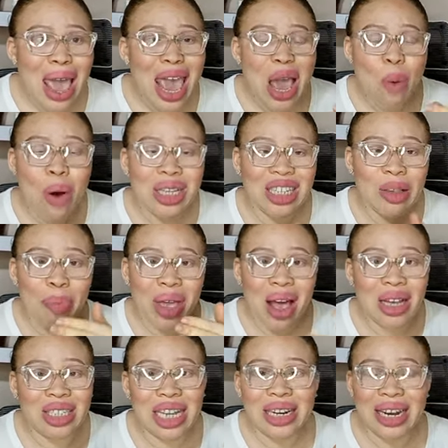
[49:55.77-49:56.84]
it wasn't
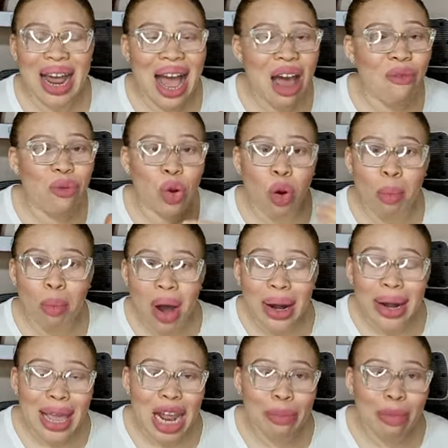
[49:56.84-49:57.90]
because i didn't have no
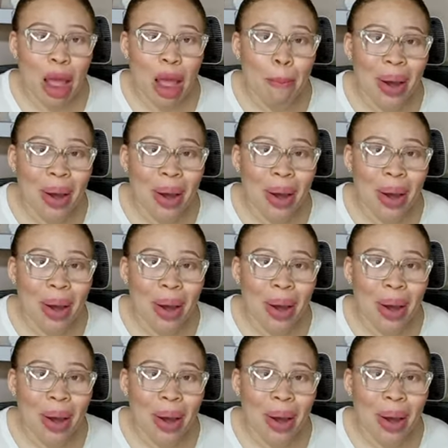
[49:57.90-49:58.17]
money in my